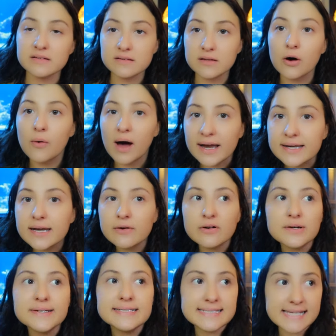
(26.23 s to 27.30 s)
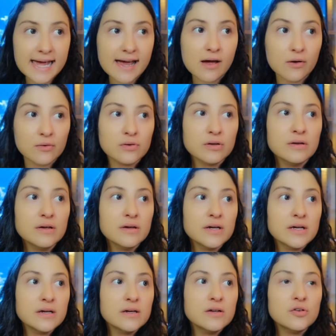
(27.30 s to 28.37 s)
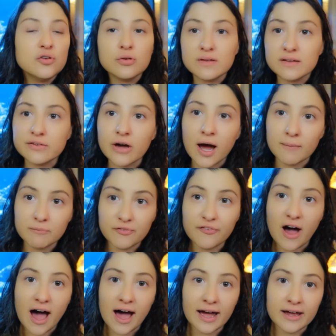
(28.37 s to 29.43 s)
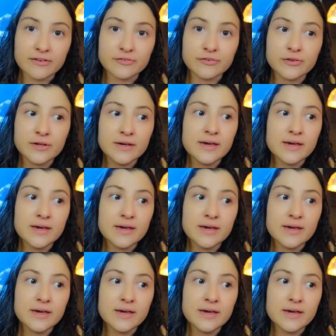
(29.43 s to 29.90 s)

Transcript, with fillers: So I narrowed it down to the top 5,